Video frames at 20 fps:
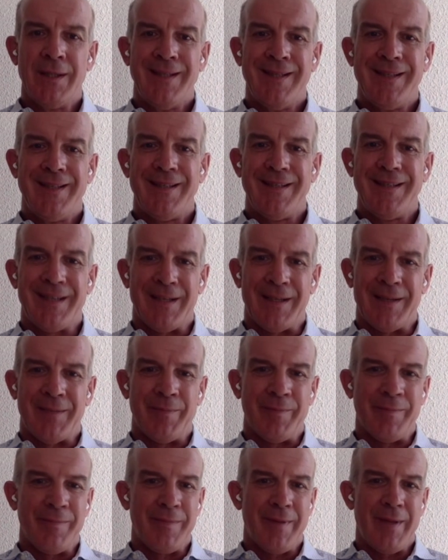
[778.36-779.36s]
Yeah.
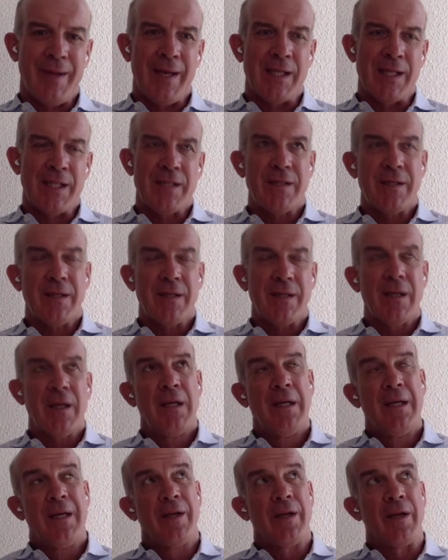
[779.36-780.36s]

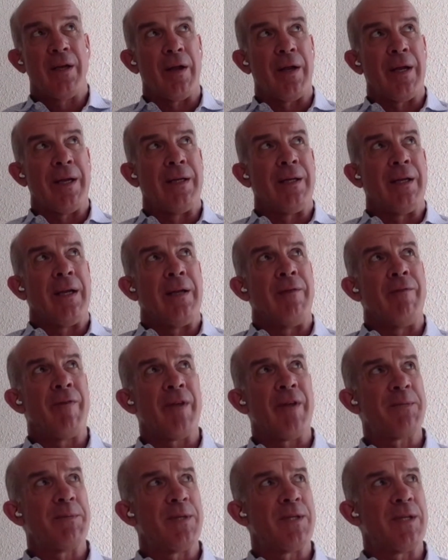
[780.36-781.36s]
In
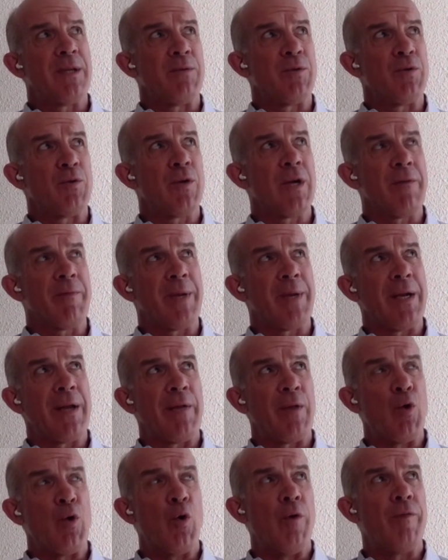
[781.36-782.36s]
investment terms, you've kind of been in
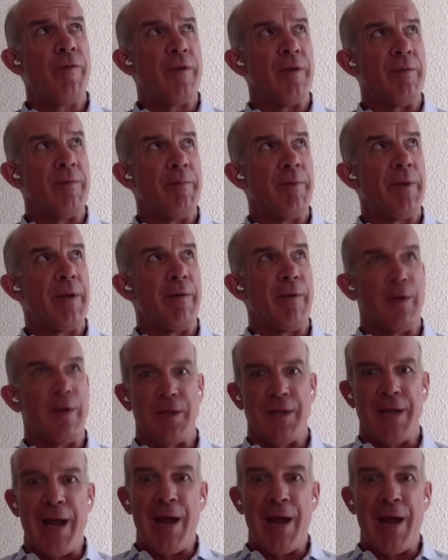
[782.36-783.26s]
the orphan period